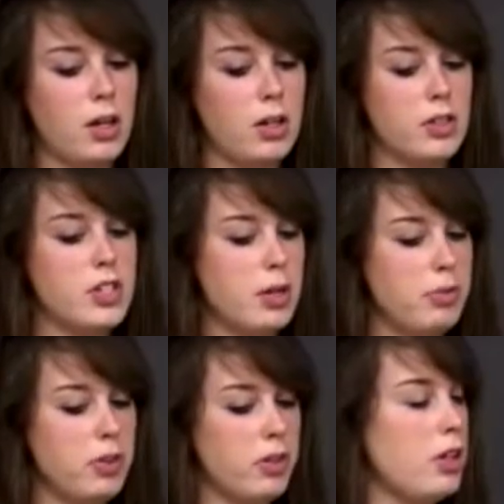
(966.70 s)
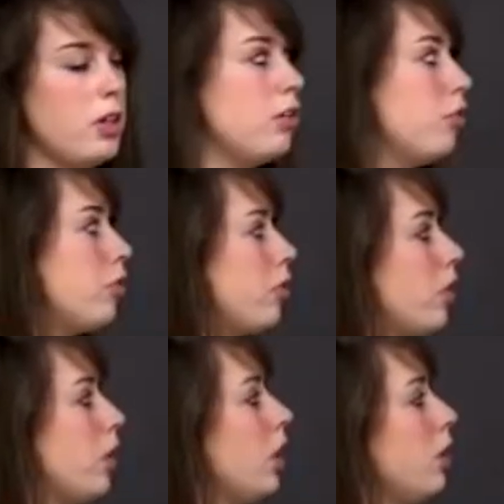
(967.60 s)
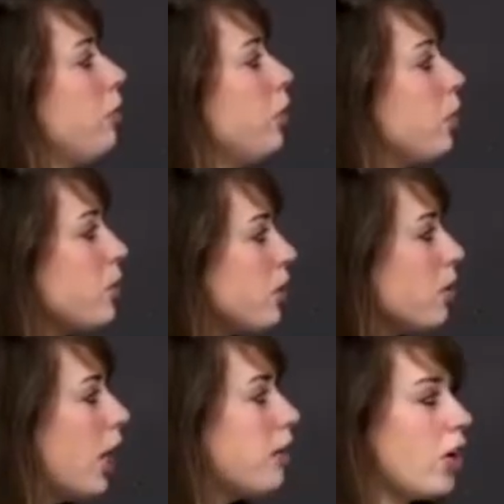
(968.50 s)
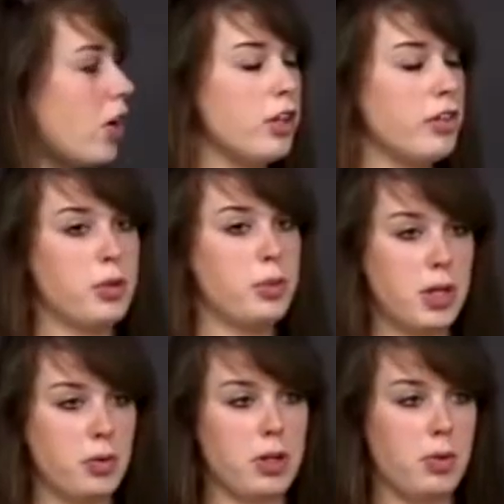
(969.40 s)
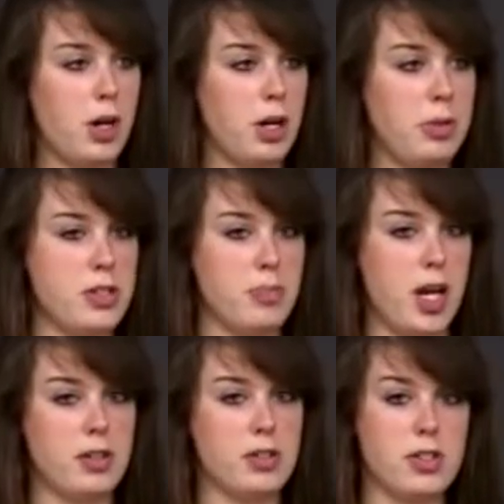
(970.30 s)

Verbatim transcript: depth of if you do have all of your requirements met,